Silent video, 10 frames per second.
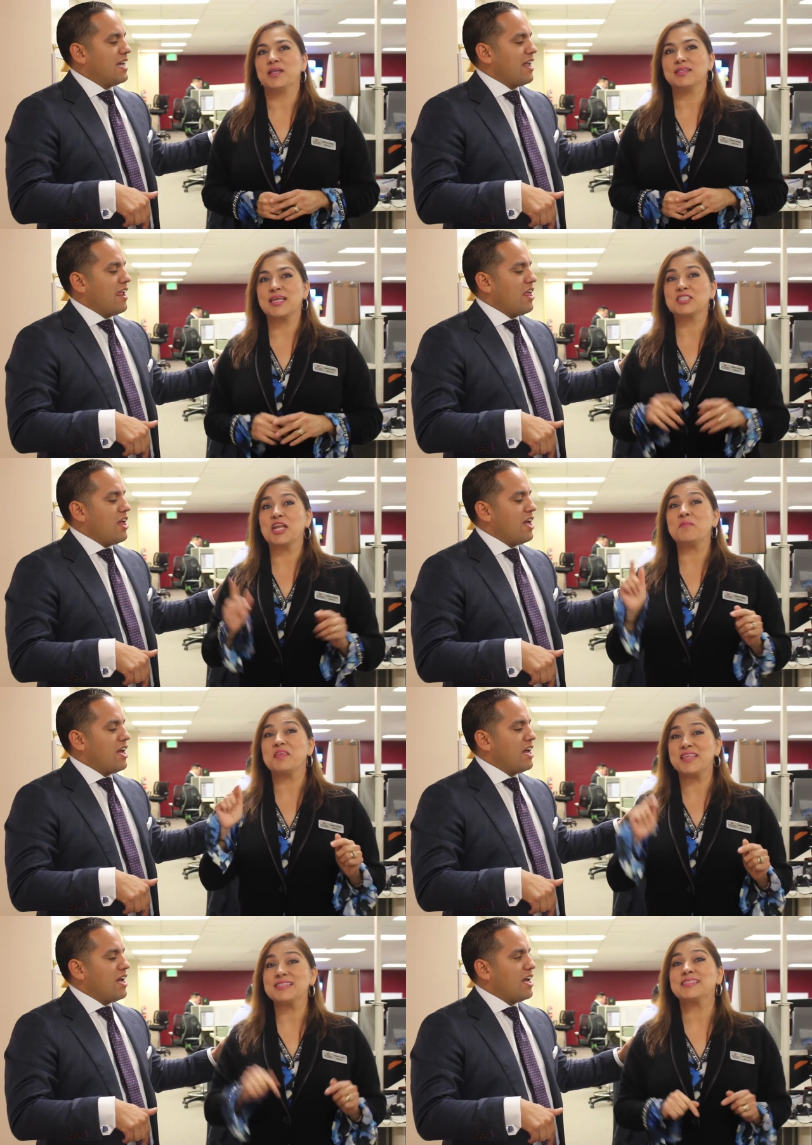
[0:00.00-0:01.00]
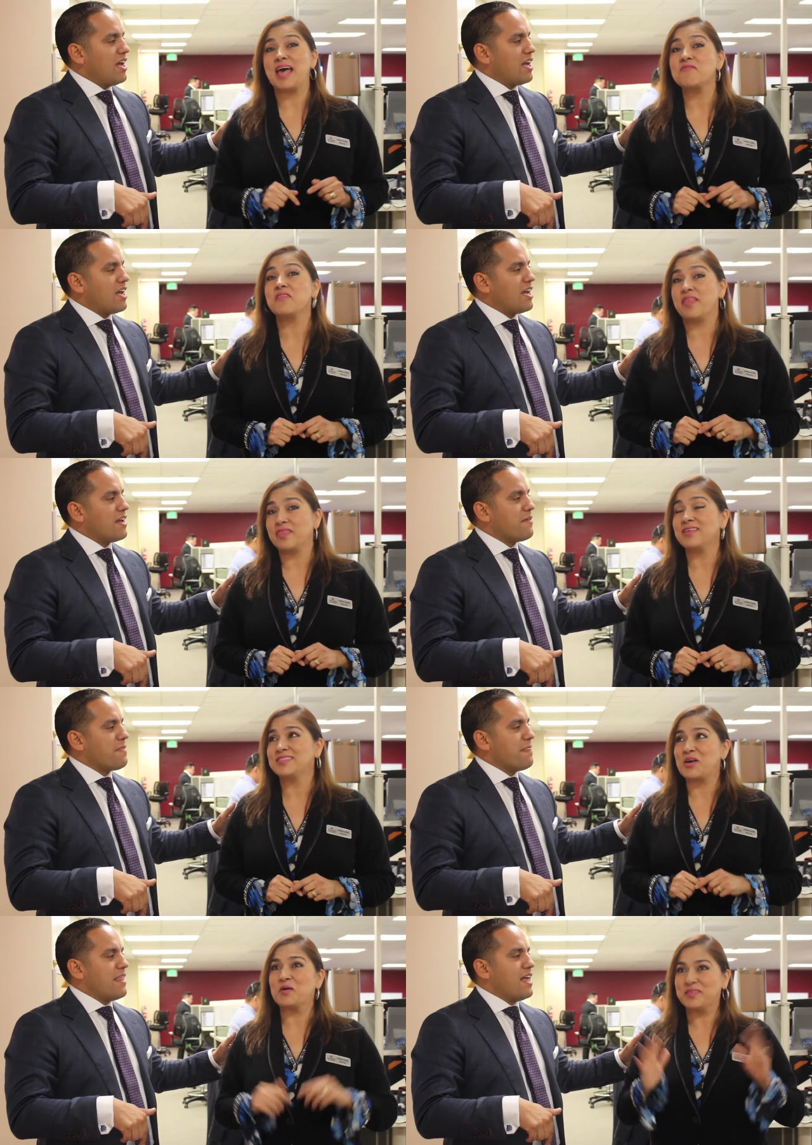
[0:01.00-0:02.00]
Speaker 1: well. That's gonna be the seventh.
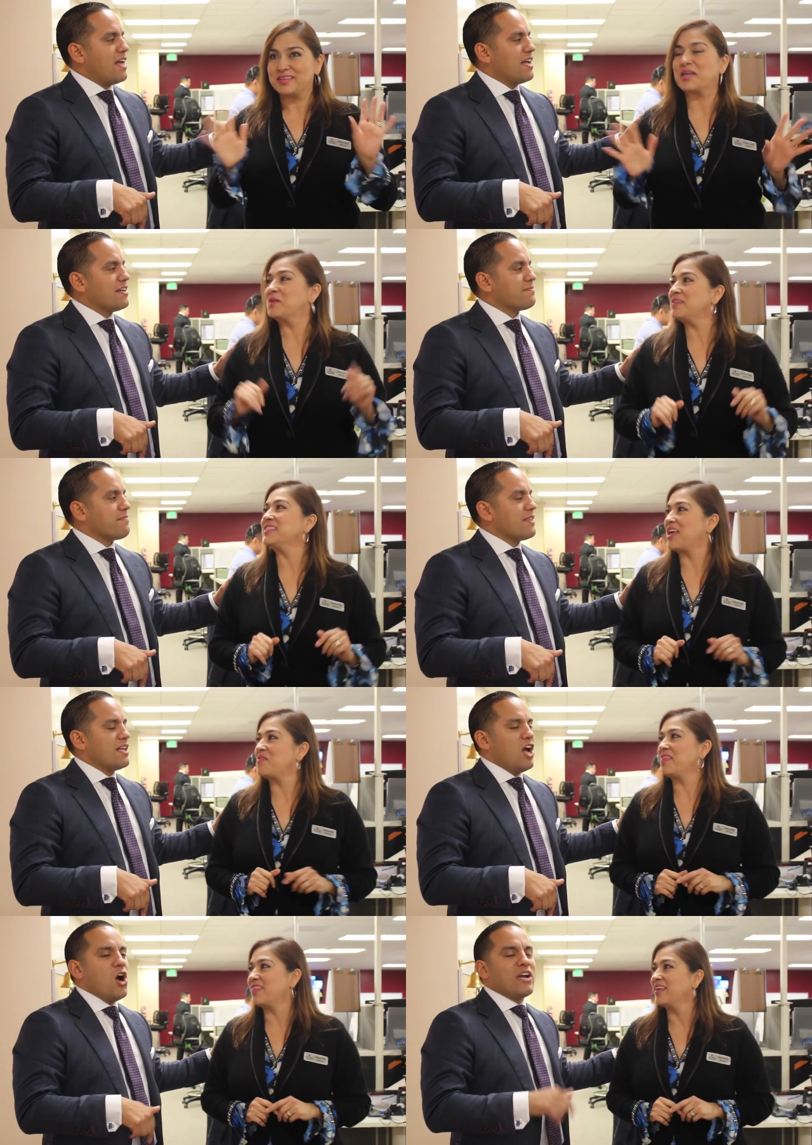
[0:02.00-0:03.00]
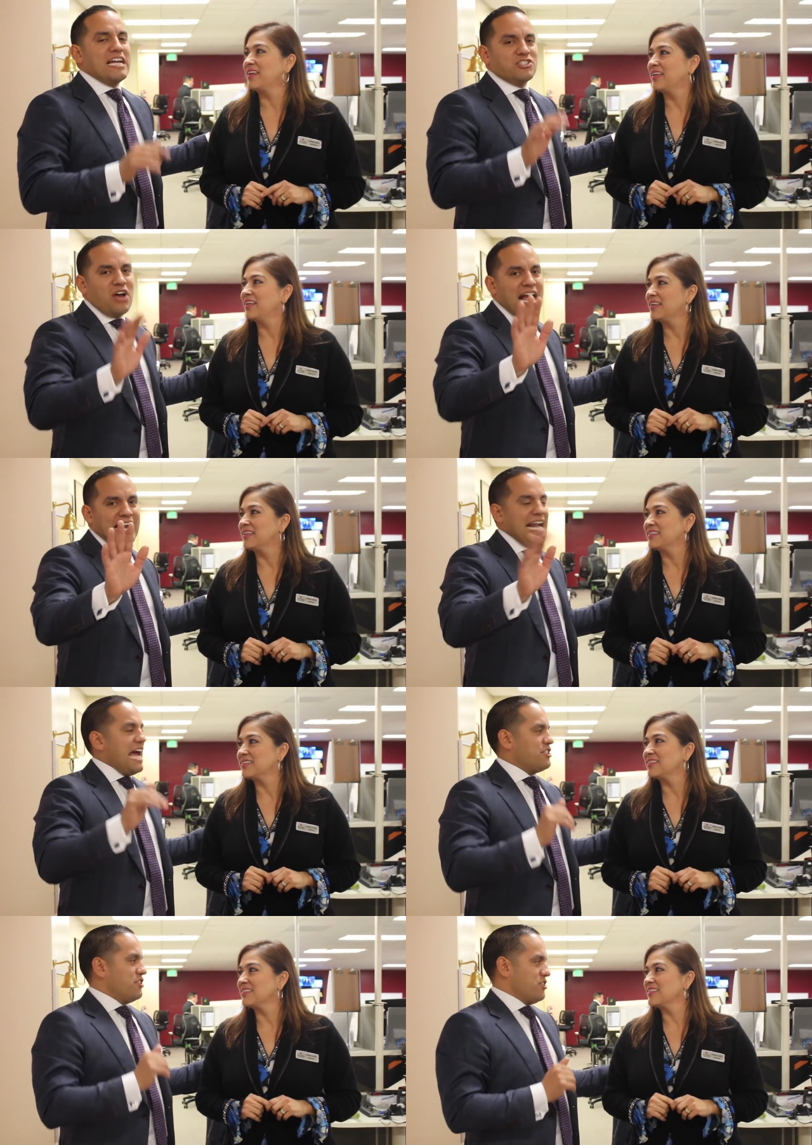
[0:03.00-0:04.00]
So they're gonna be seven. Okay,
Speaker 2: so I
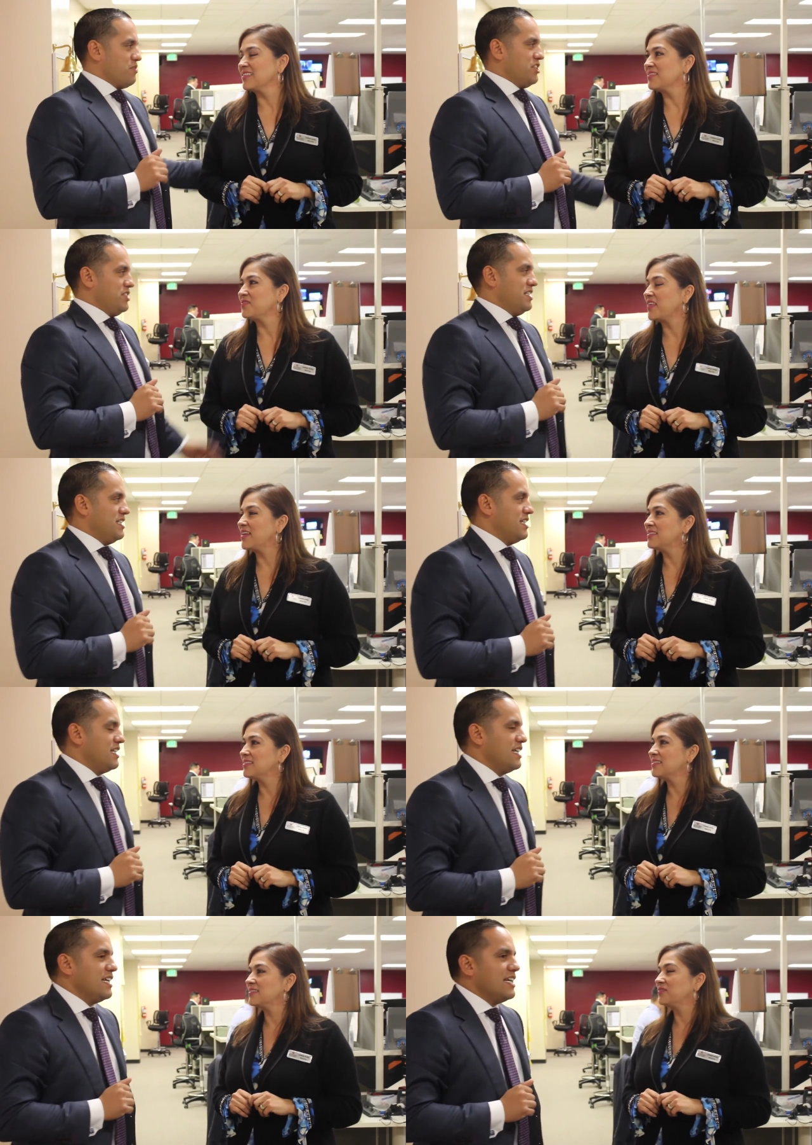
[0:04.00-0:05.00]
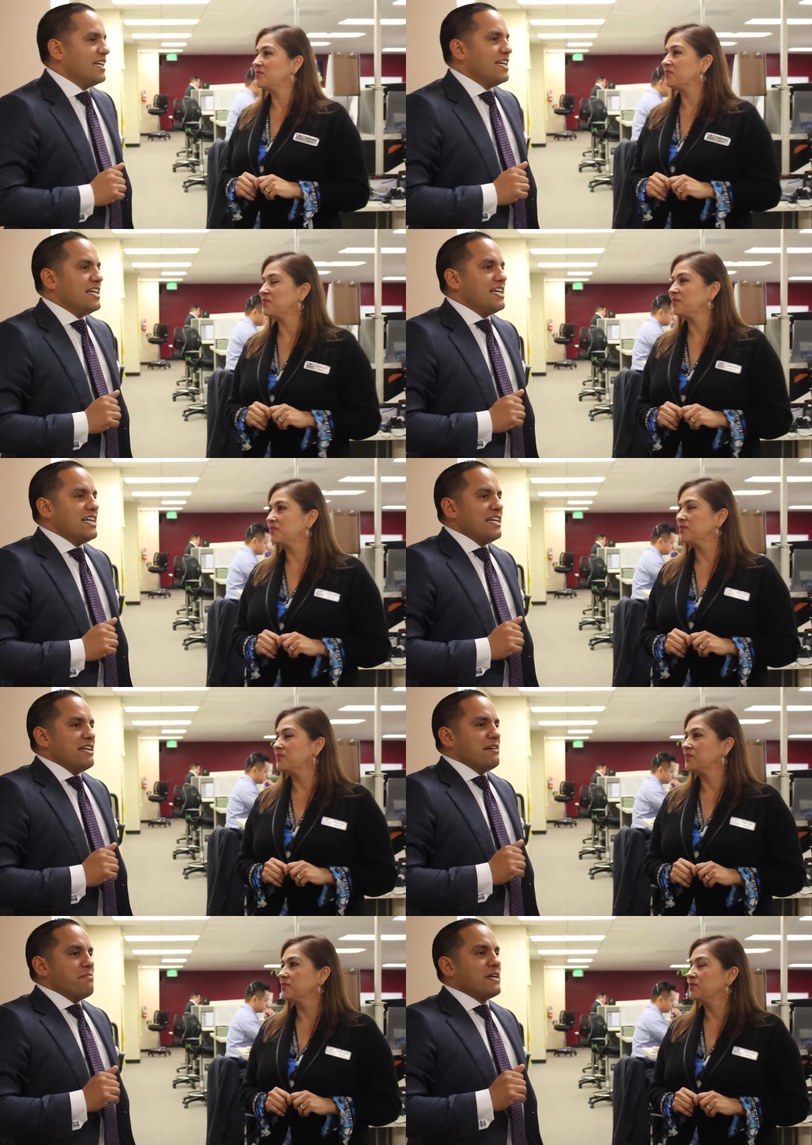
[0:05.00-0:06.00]
gotta ask you this question. Yes.
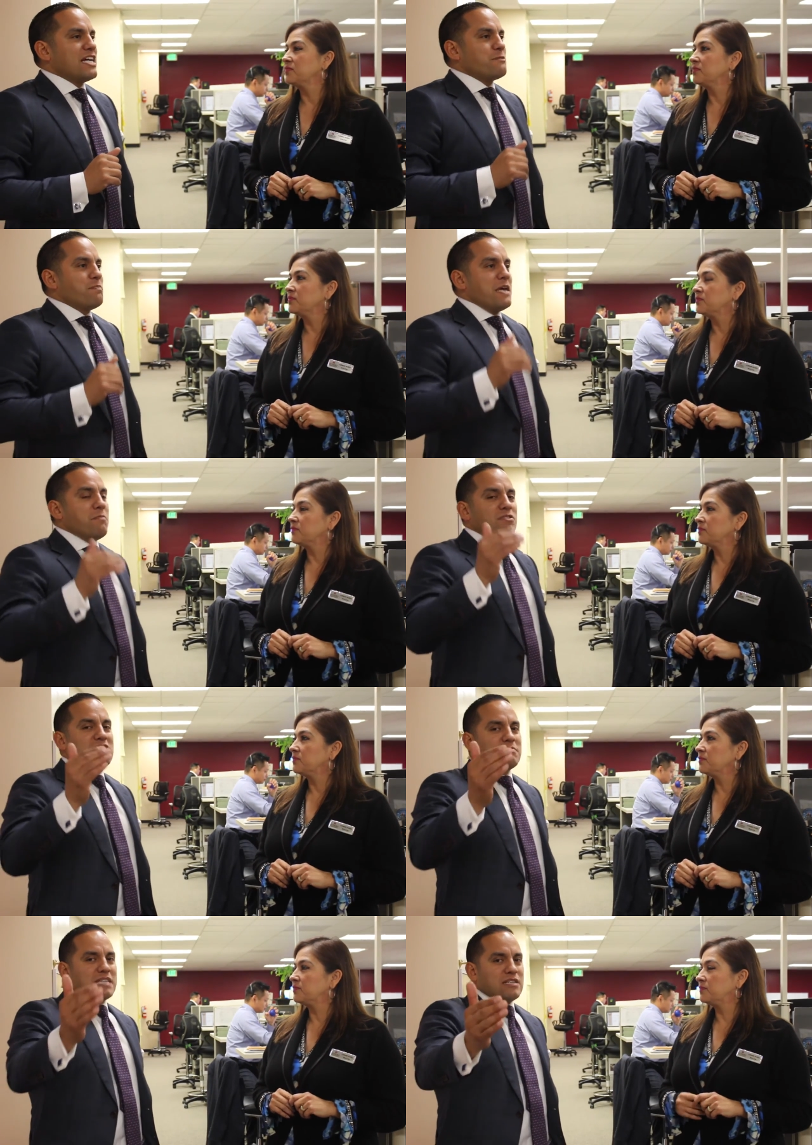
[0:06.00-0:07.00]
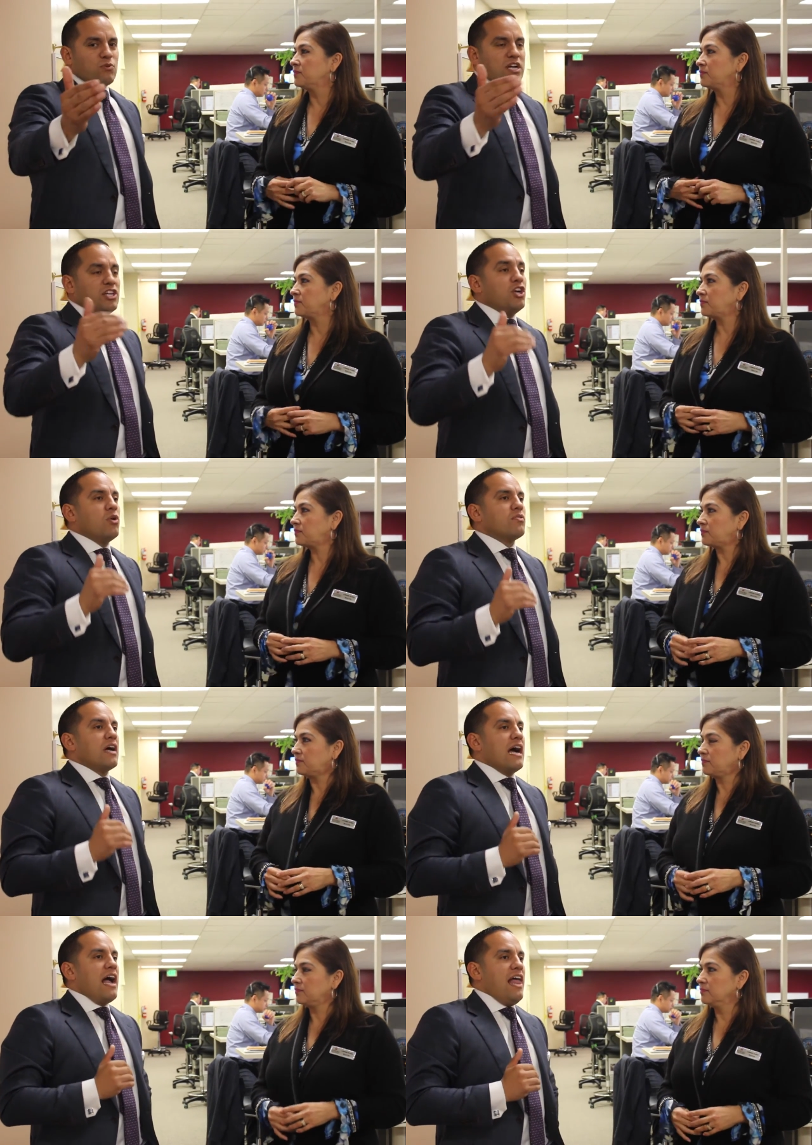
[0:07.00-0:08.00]
Because people sometimes want, you
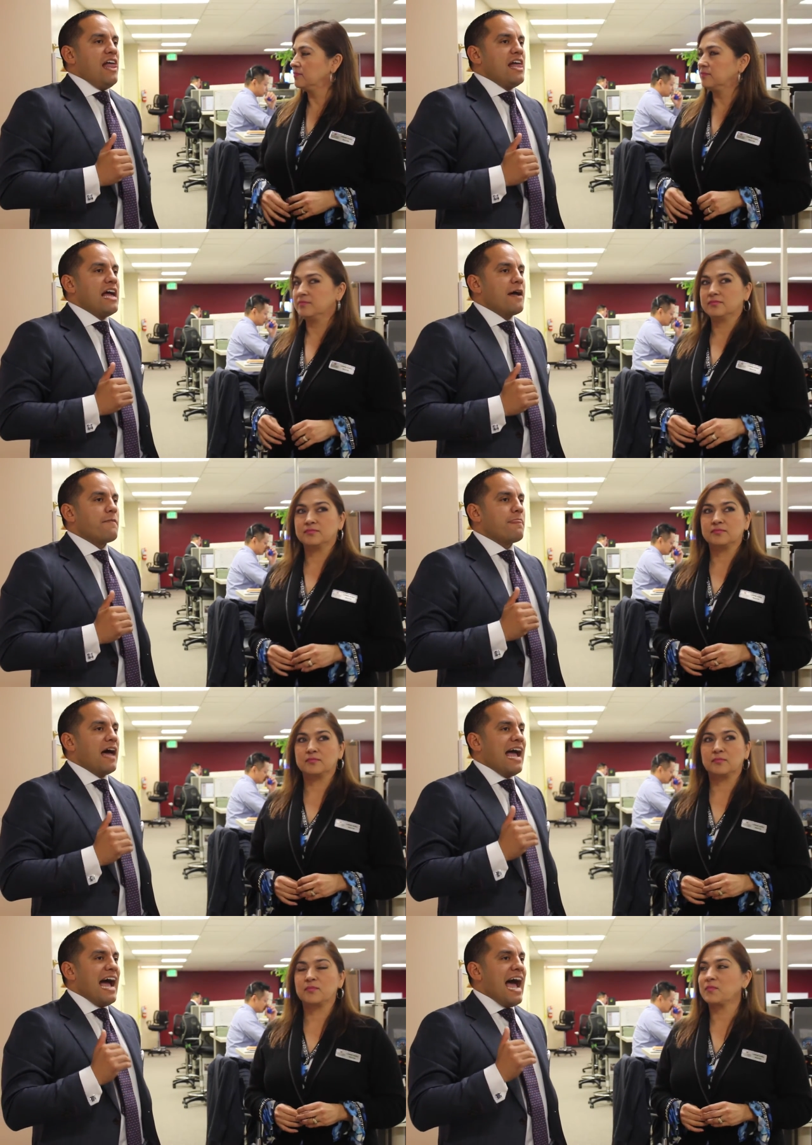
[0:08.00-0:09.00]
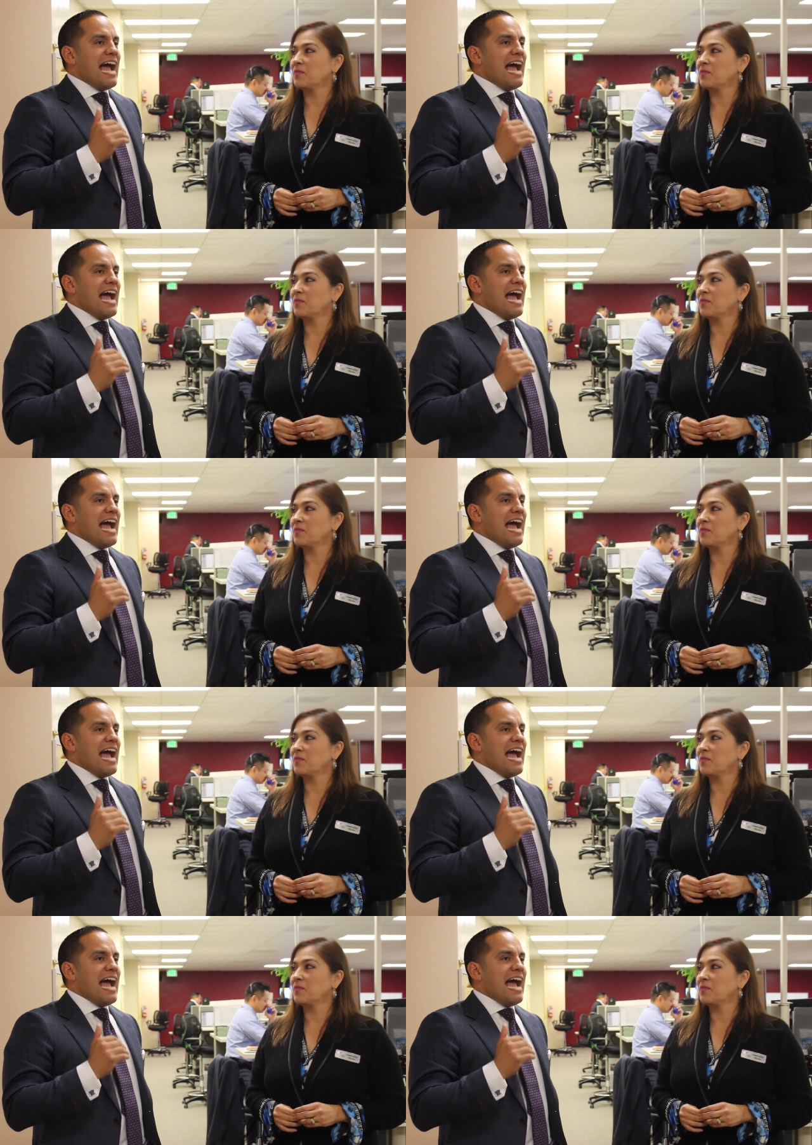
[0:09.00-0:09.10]
know, I,